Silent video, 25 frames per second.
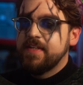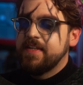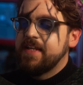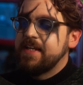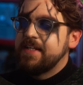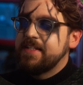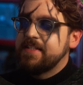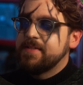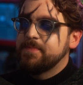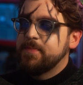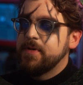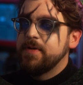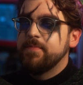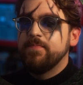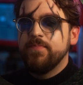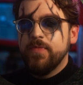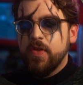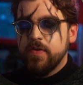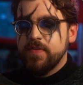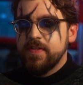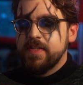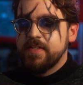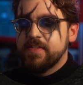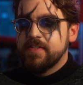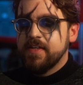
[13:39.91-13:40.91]
an 8, but
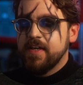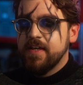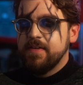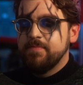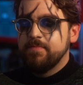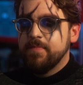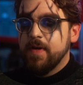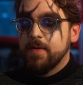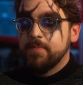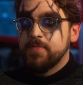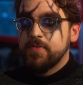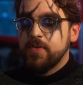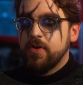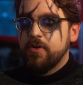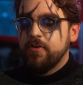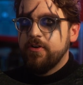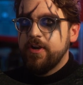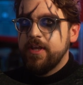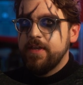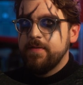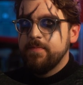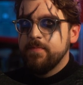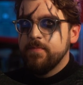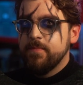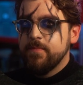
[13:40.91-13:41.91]
not this time. I'm
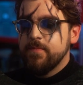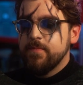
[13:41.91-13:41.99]
sorry.